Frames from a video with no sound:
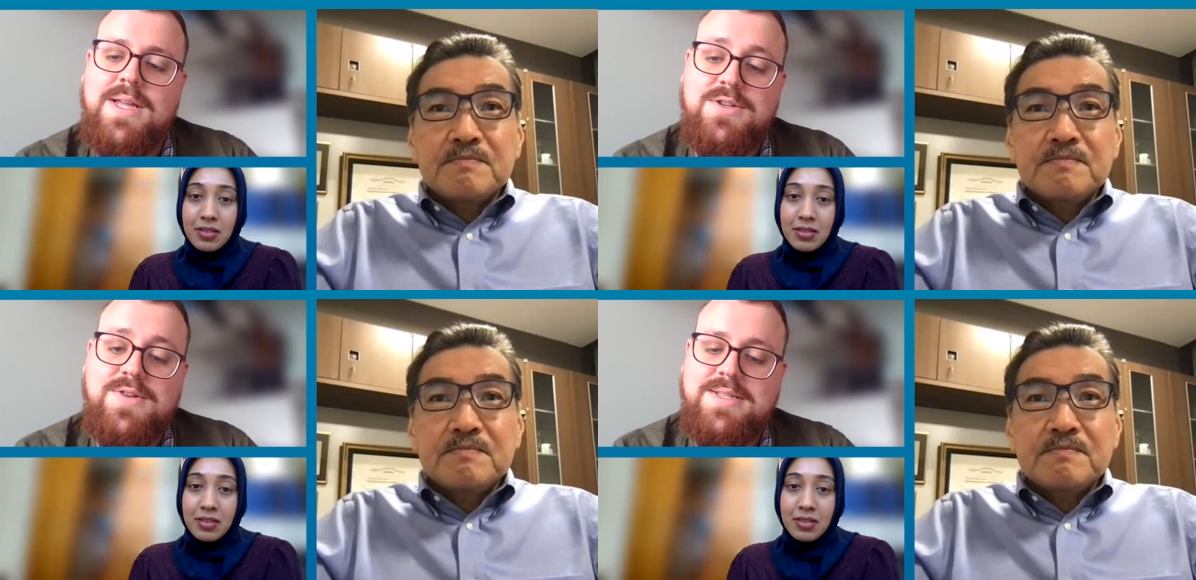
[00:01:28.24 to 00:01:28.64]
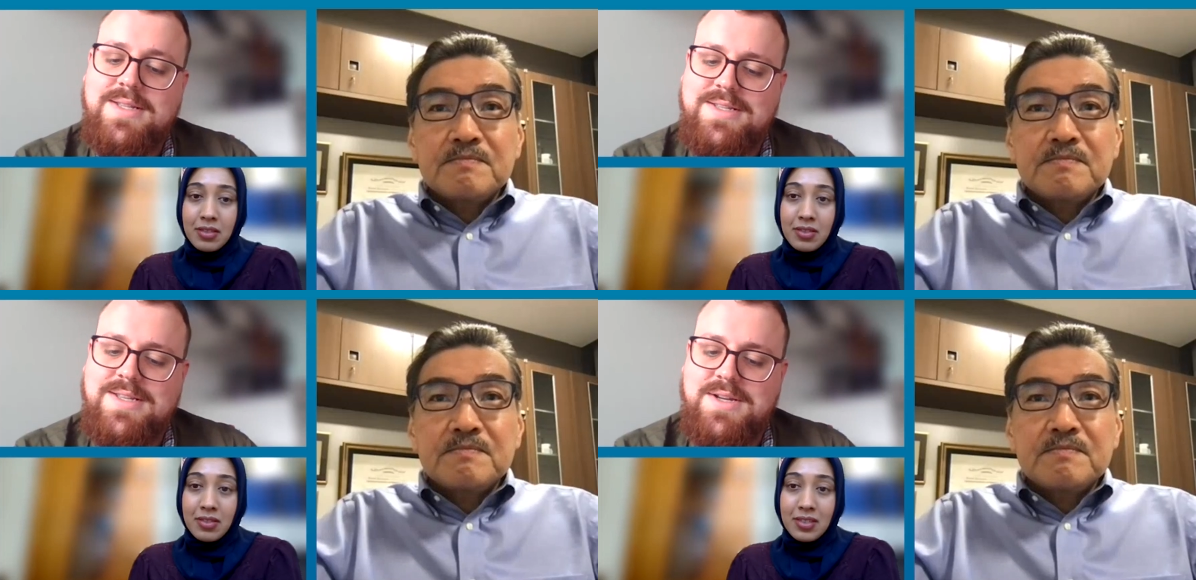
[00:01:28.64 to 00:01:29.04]

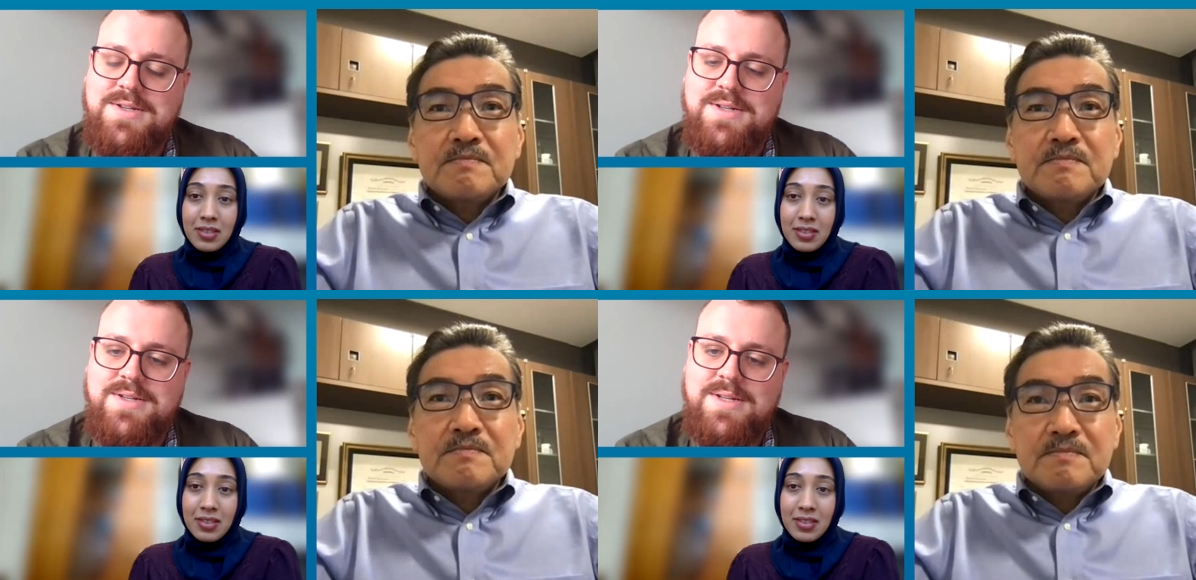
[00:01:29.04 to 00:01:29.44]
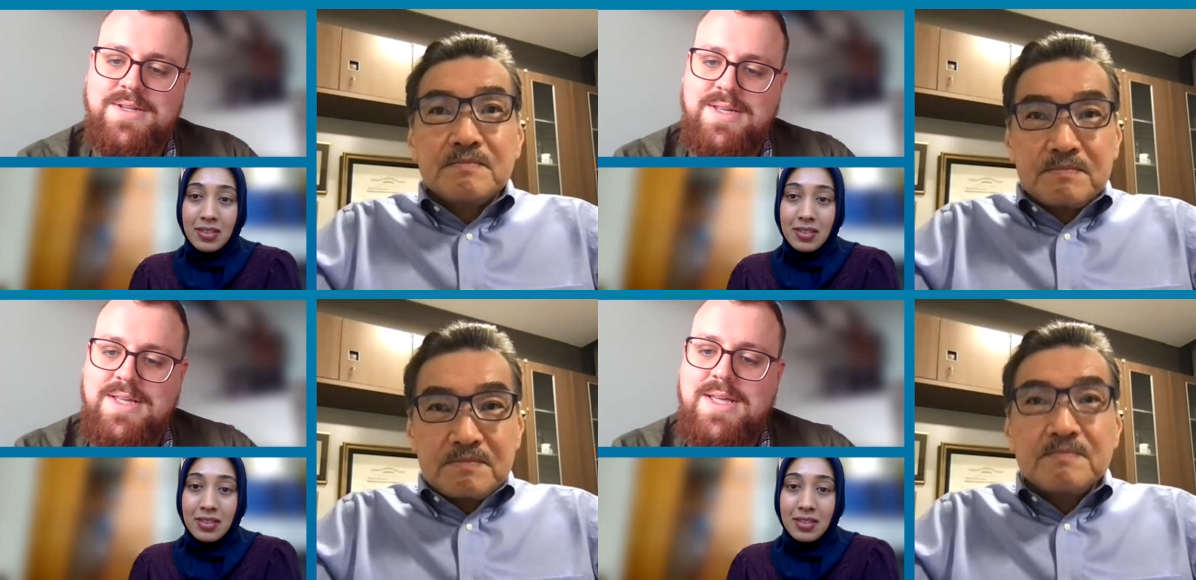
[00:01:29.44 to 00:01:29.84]
Speaker 1: interesting session.
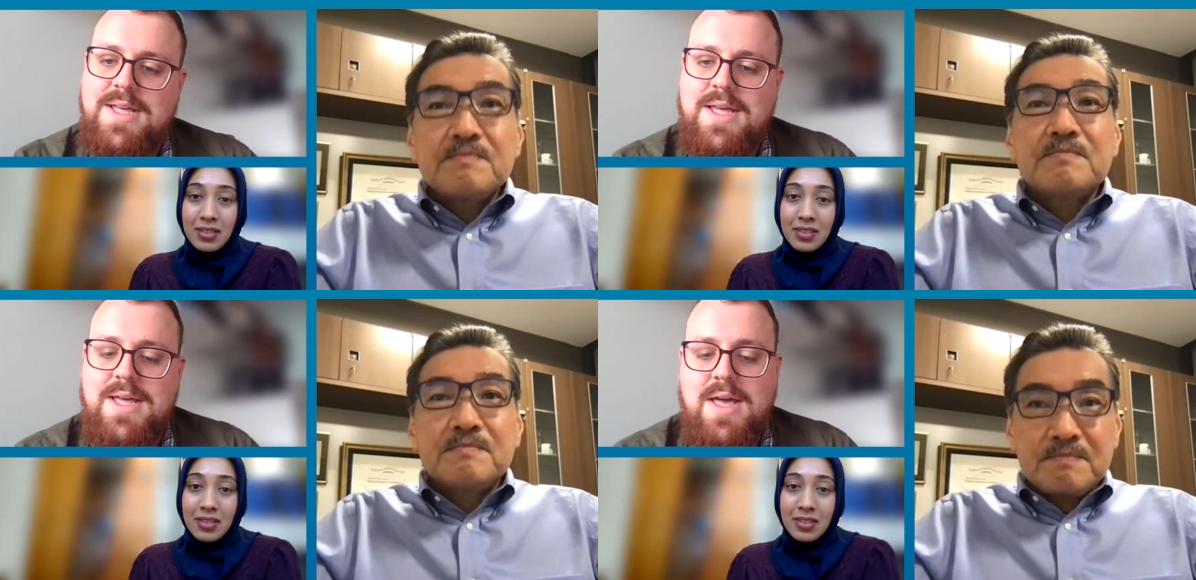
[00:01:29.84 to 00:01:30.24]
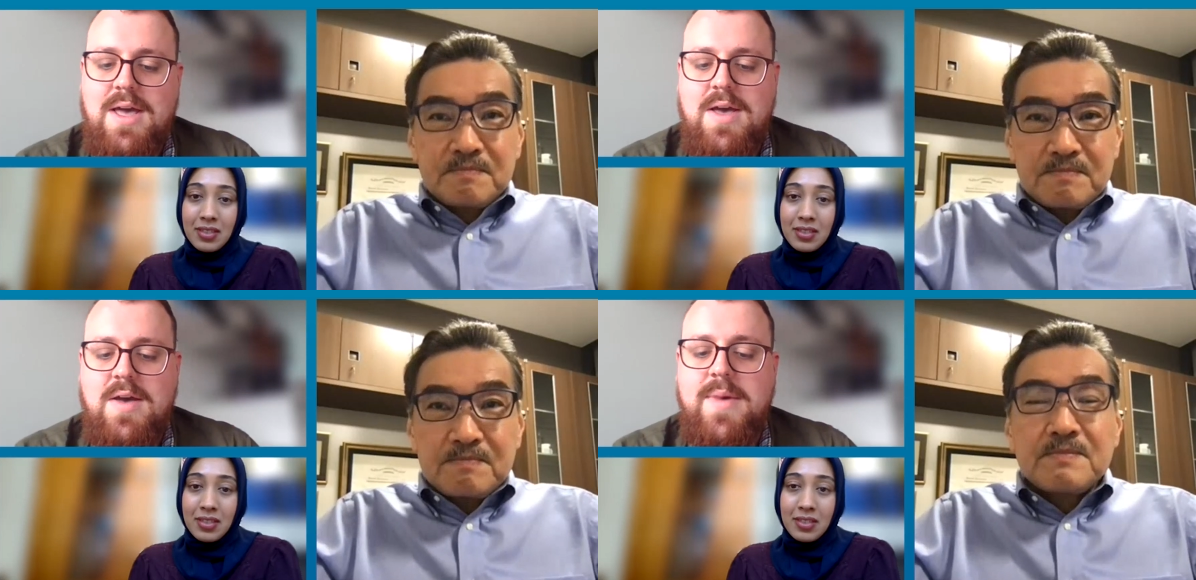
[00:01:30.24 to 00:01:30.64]

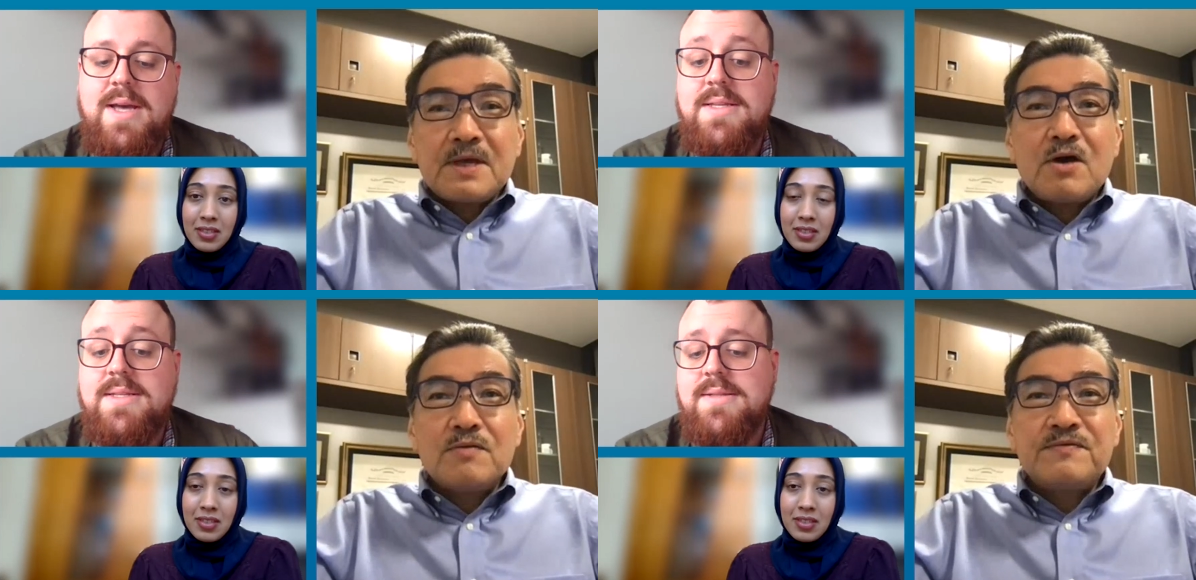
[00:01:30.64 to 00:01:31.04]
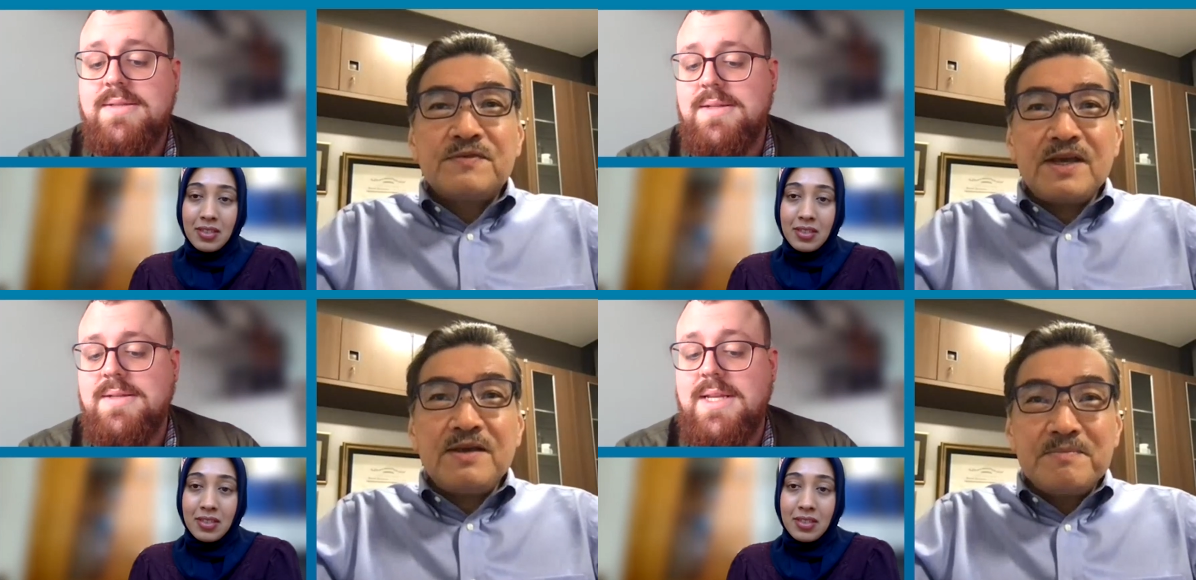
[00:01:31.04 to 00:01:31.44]
Um, and
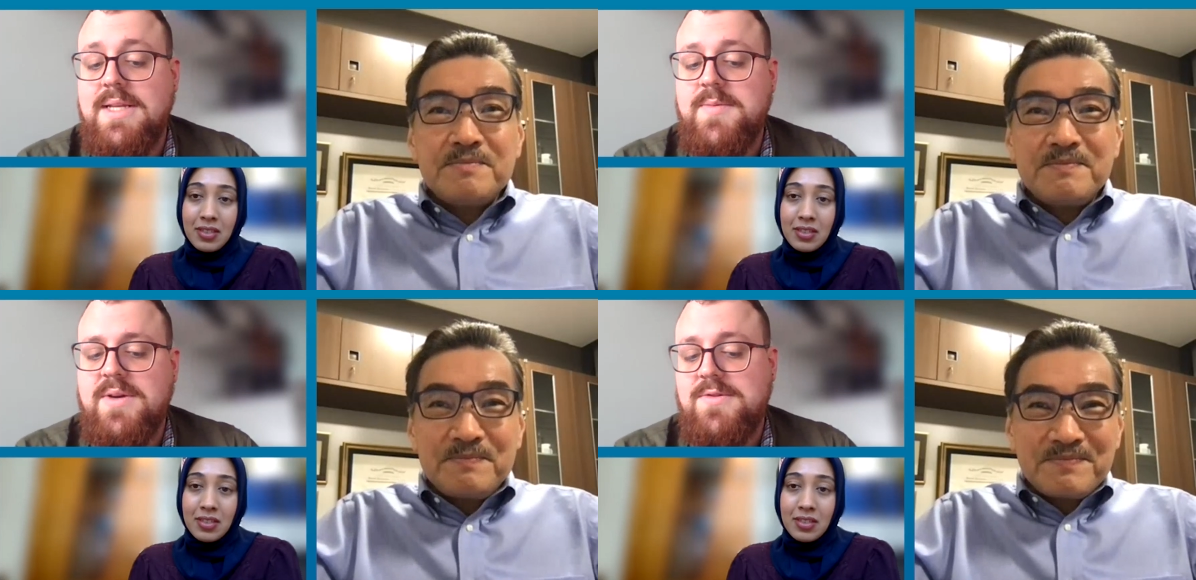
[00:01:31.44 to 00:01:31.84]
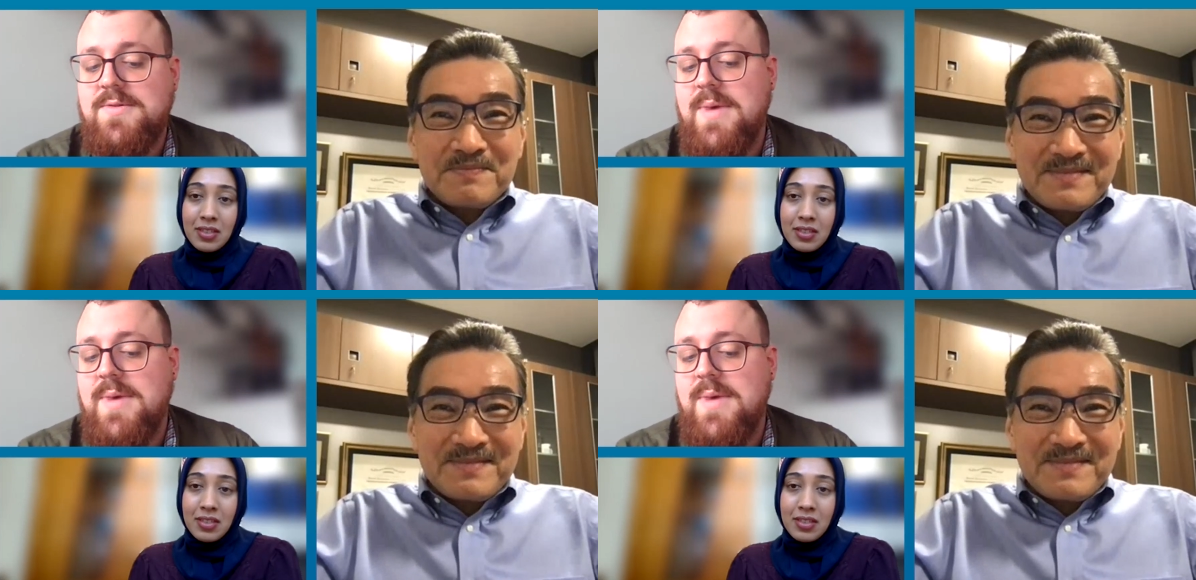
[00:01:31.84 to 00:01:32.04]
this leads me on